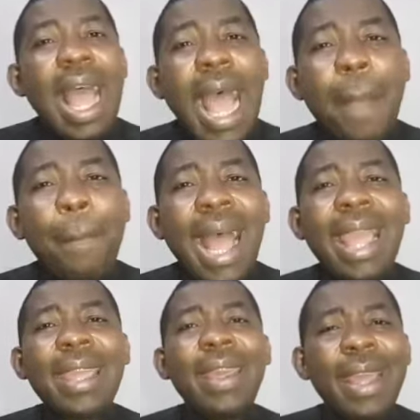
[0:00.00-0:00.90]
am
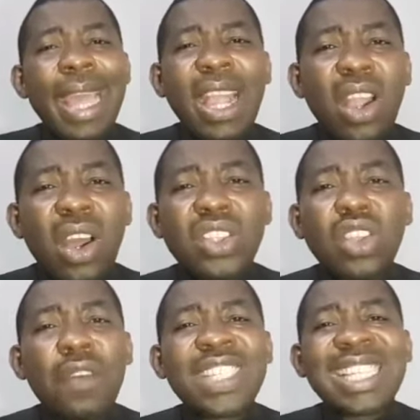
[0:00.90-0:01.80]
I a cause
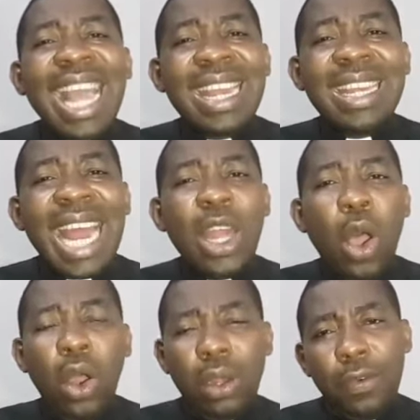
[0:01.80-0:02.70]
of
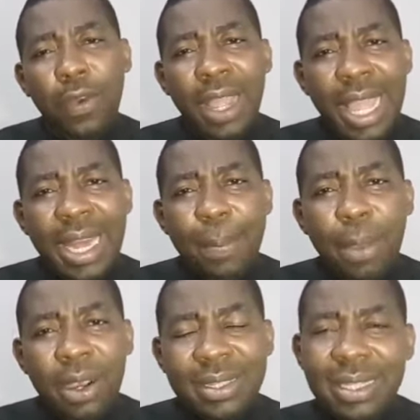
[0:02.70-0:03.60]
scandalon for any
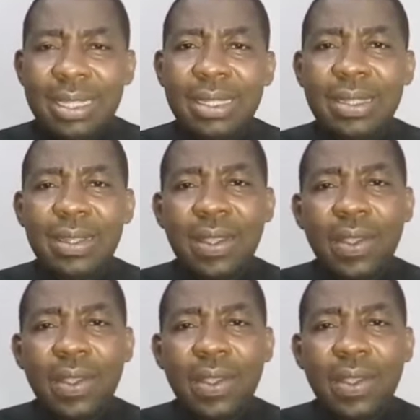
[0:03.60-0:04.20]
person?